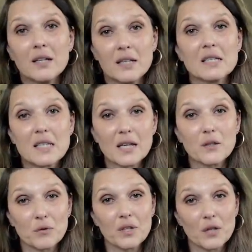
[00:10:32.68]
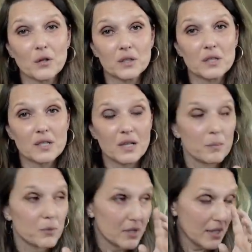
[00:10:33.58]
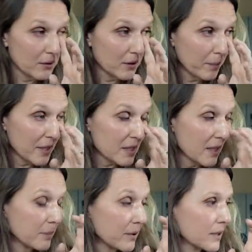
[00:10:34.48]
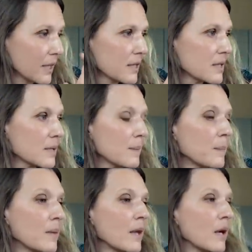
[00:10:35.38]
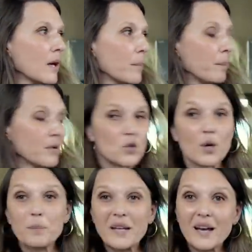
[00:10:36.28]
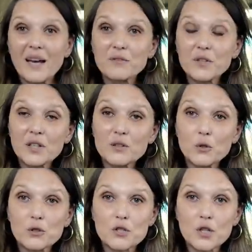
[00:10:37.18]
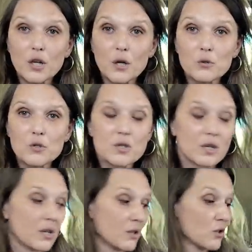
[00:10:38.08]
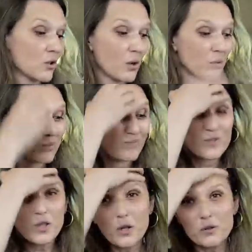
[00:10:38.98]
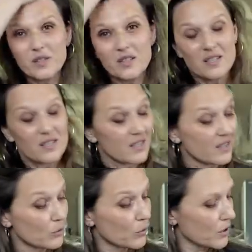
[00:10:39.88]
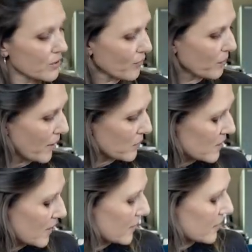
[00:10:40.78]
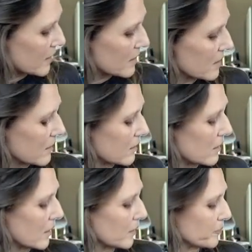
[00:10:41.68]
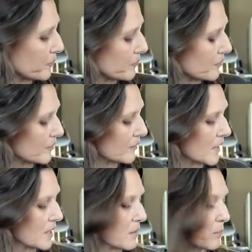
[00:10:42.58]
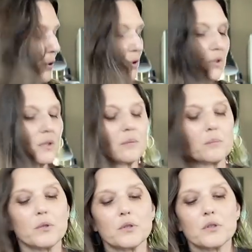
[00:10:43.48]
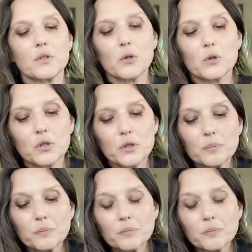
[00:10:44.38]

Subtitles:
it's getting really hot in Cyprus now the past couple of days. So, but I have the doors closed, so you know the noise from outside doesn't bother the audio.